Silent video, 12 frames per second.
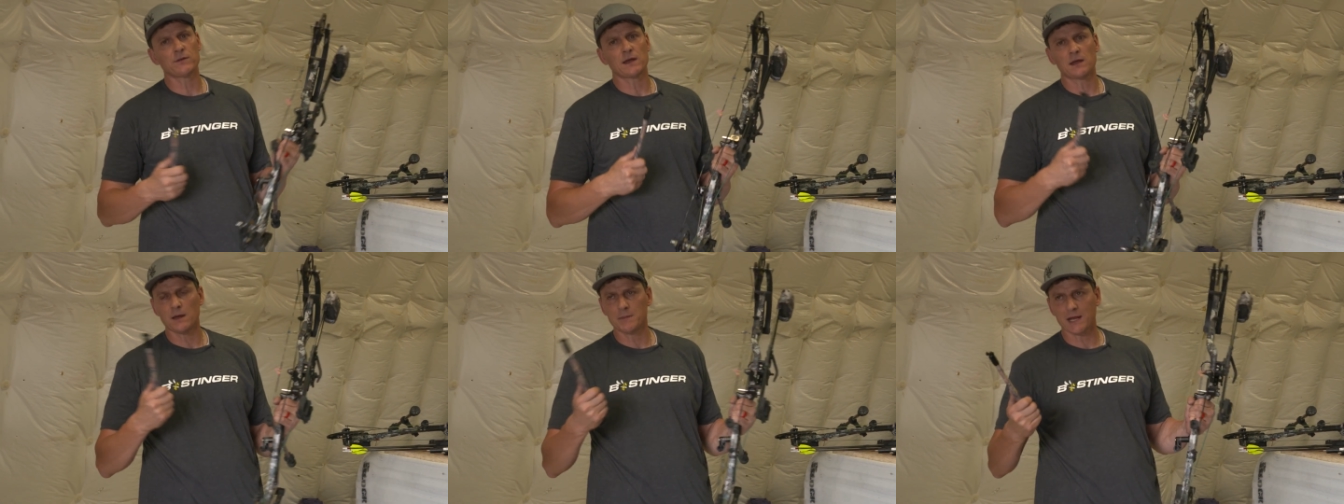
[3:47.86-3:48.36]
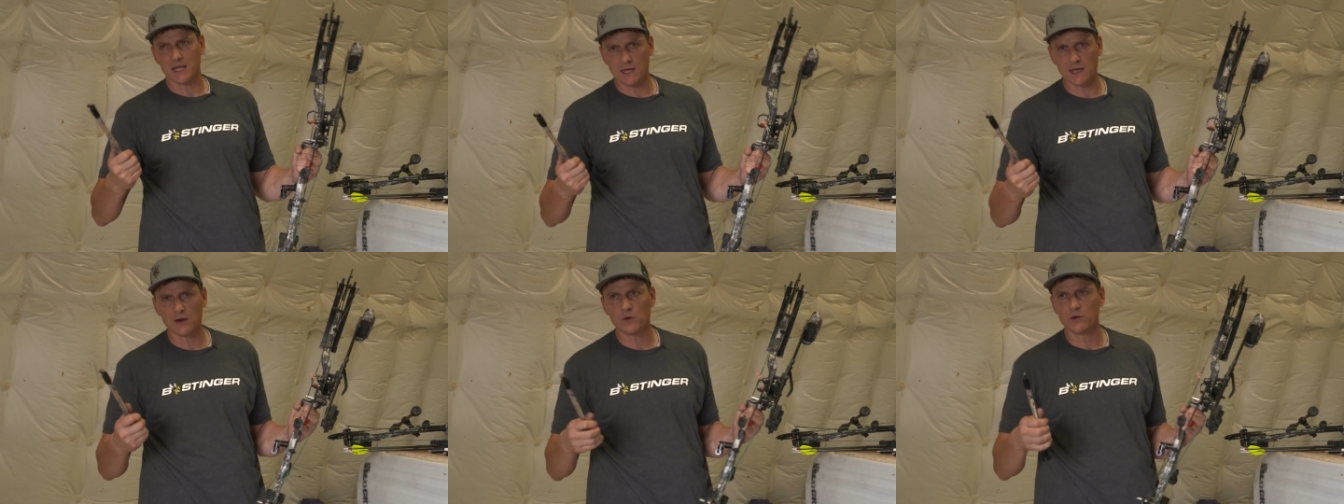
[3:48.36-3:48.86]
or they come in a
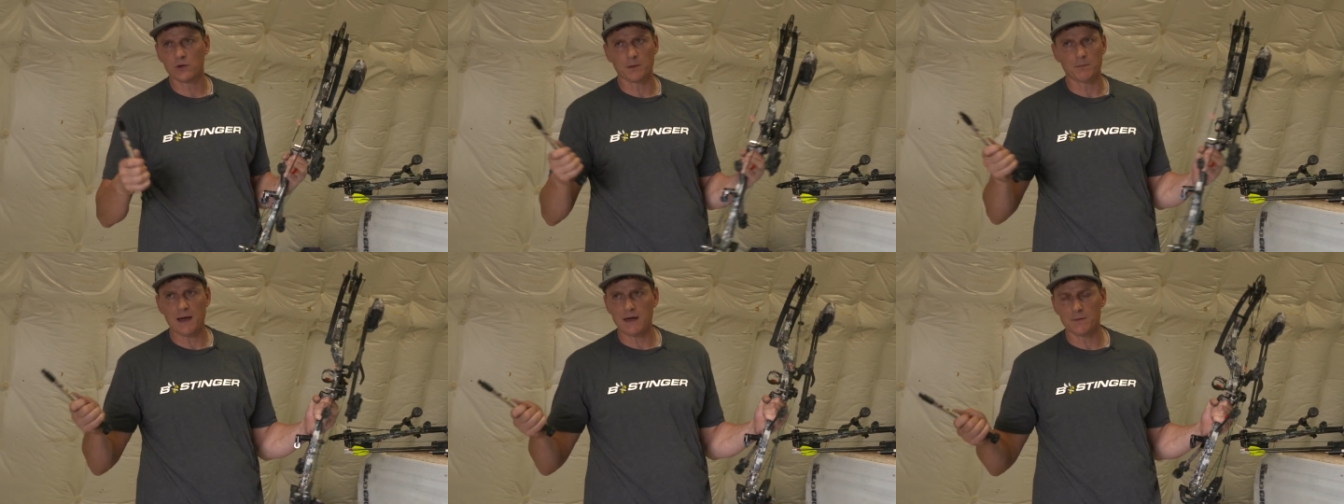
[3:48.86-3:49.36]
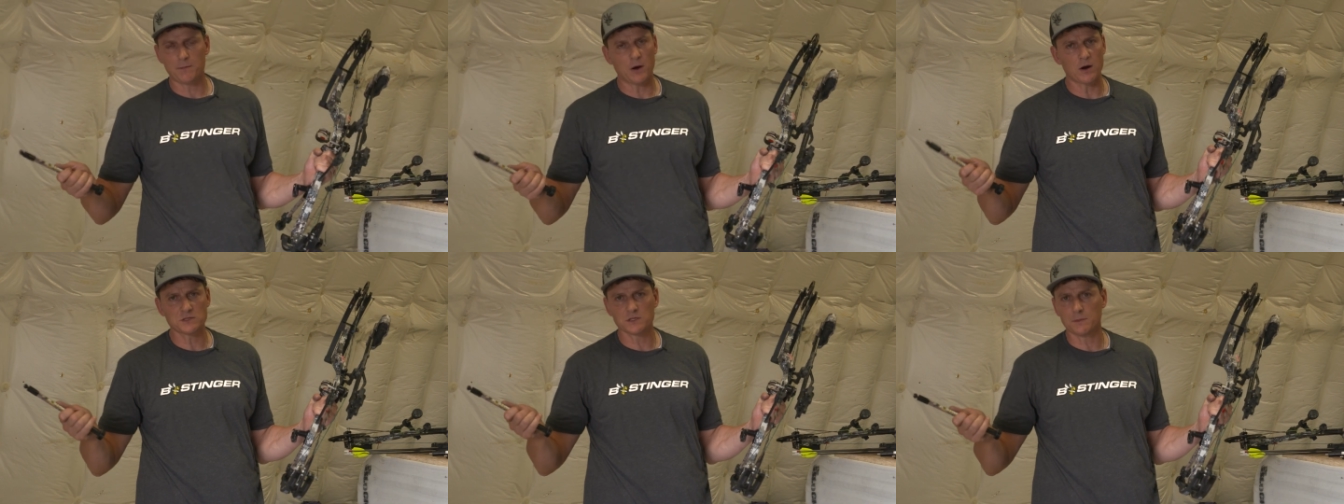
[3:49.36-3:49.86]
kit or you can buy the
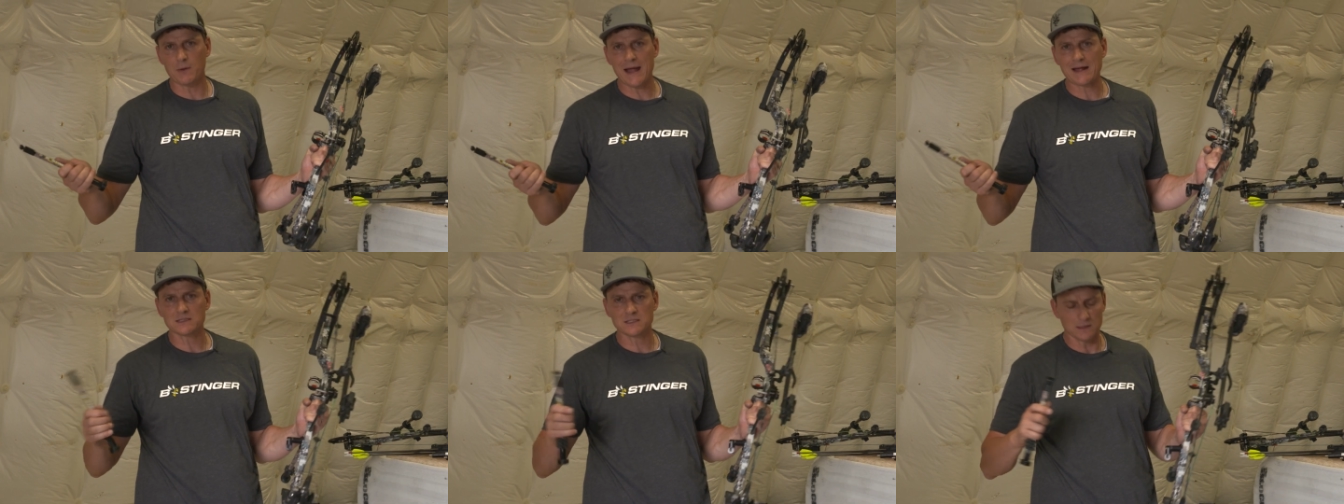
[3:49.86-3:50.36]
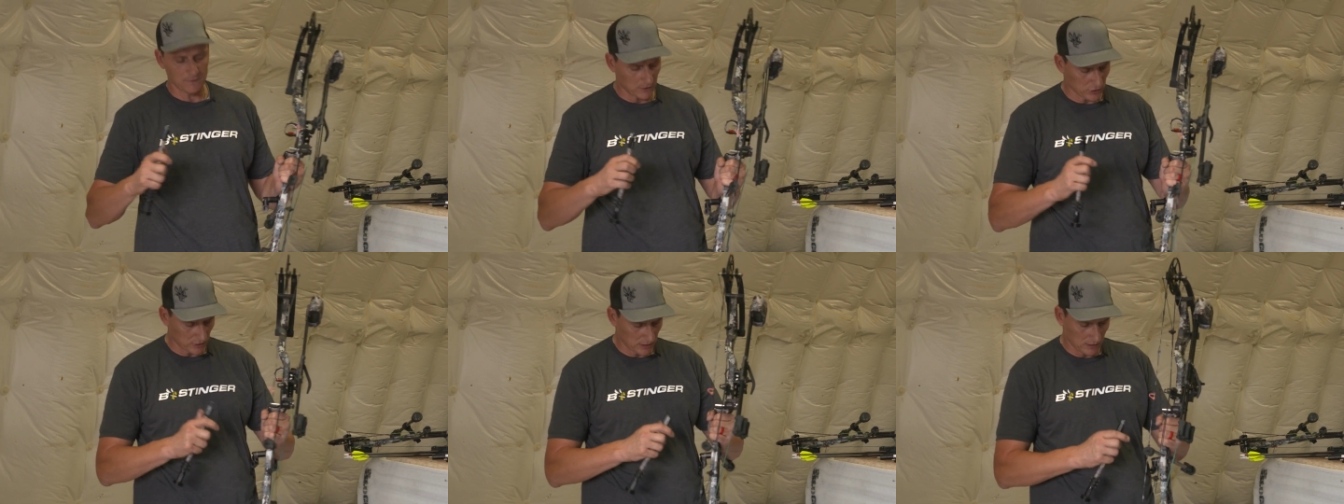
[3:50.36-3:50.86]
bars and the brackets
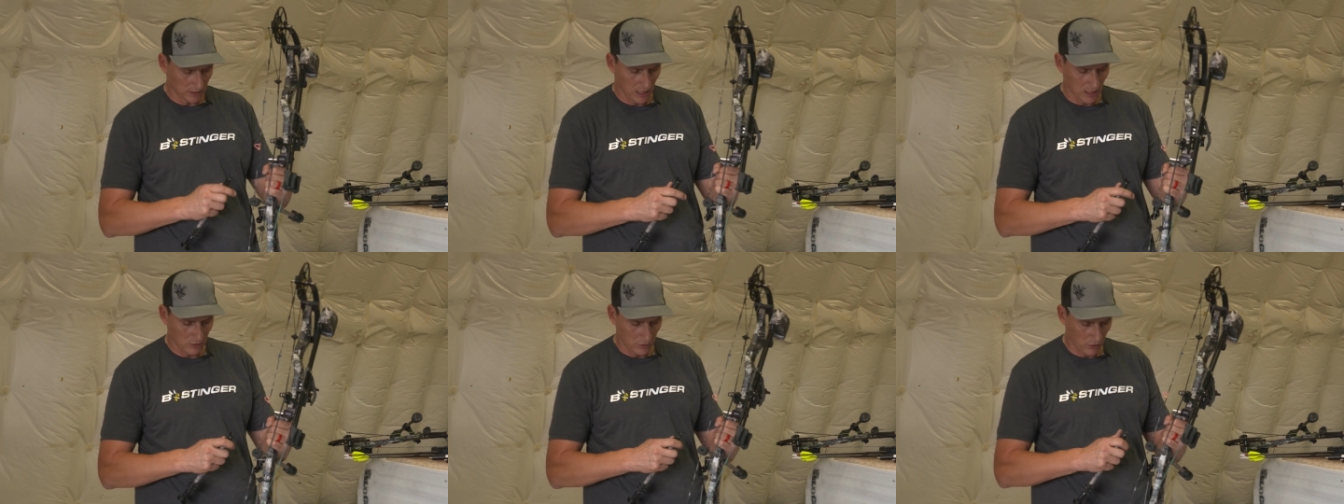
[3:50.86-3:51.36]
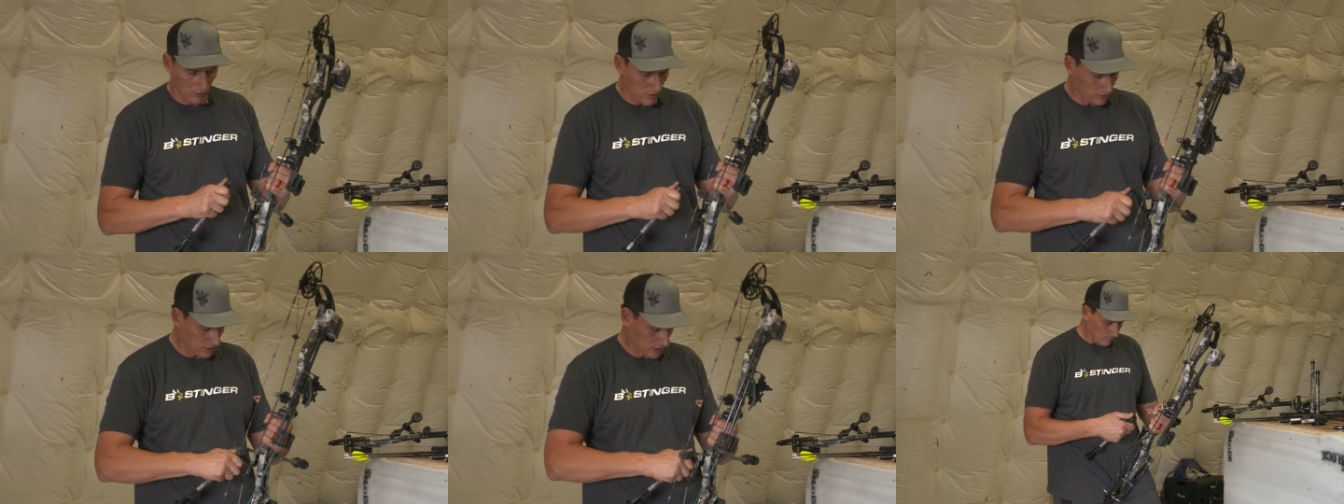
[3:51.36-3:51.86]
individually and, and do your
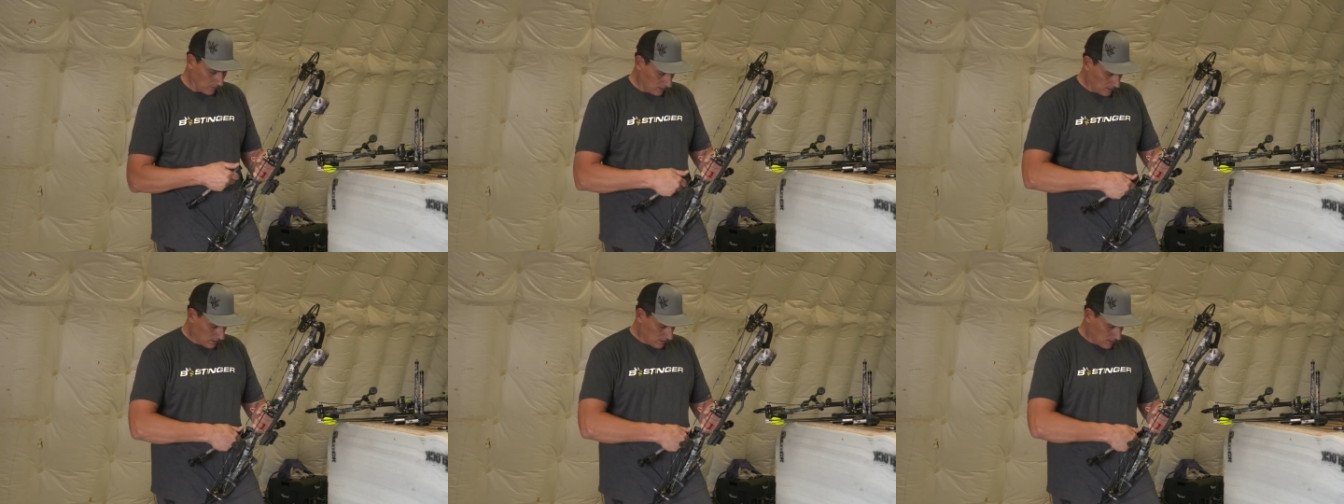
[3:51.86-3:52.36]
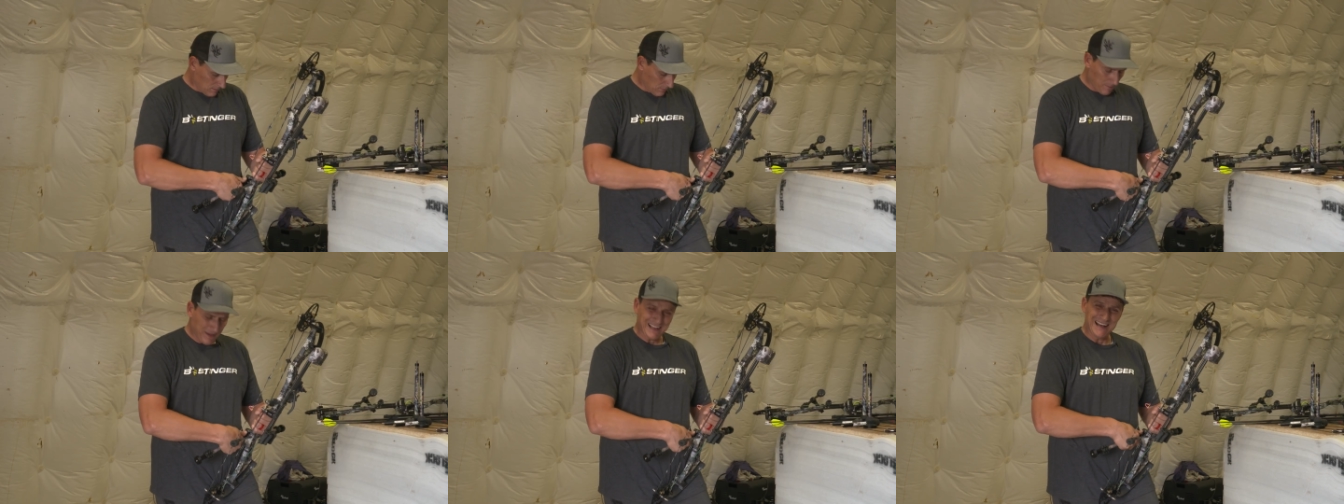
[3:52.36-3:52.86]
own.
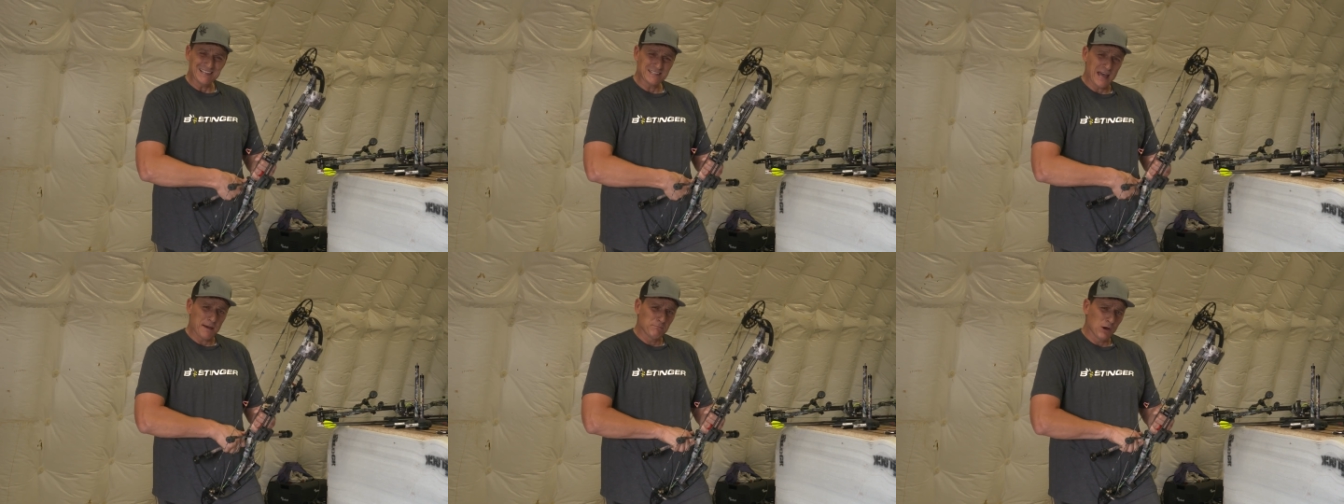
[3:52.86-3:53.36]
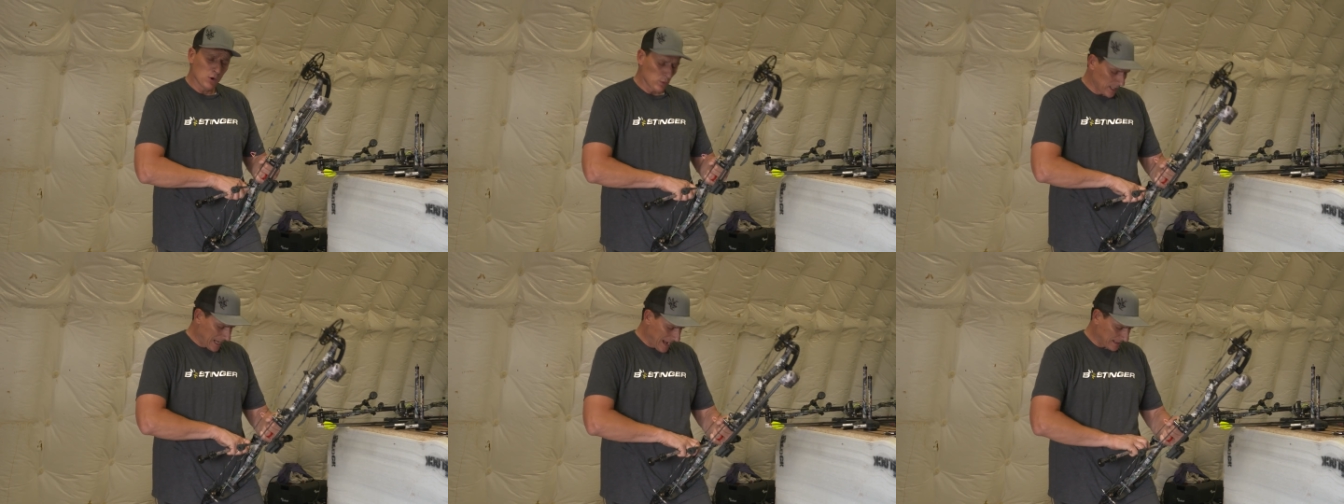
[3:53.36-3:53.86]
But because that bow
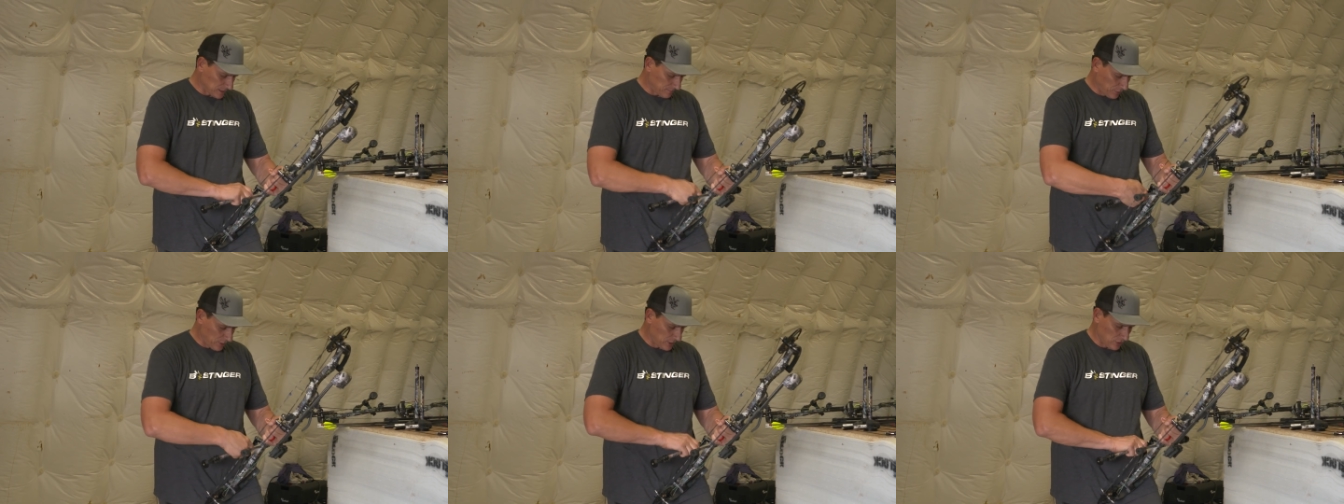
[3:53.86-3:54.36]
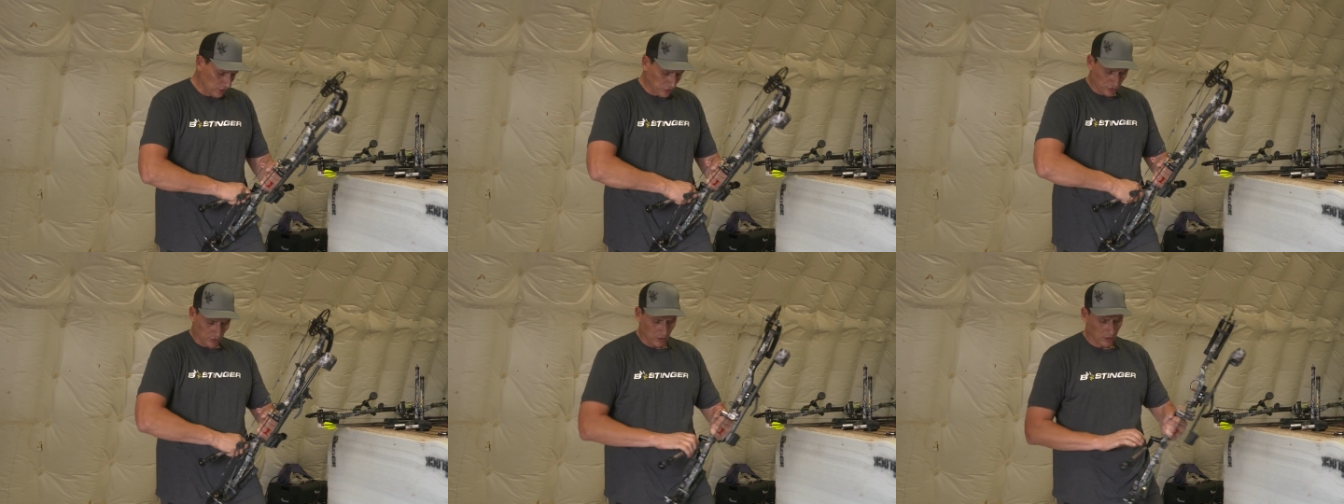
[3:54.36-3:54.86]
reacted pretty
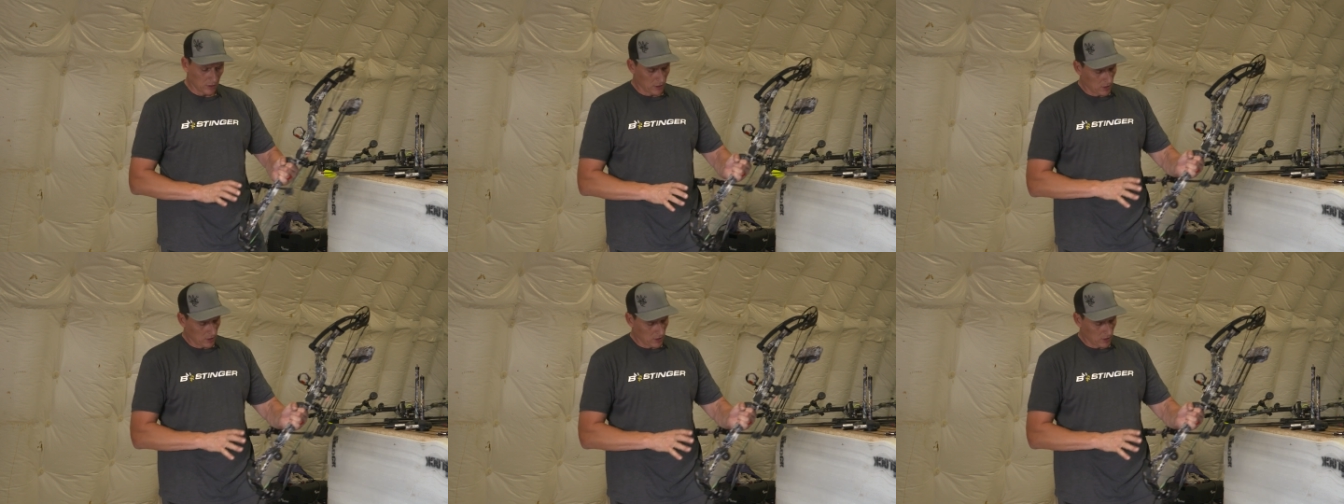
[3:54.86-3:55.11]
neutral,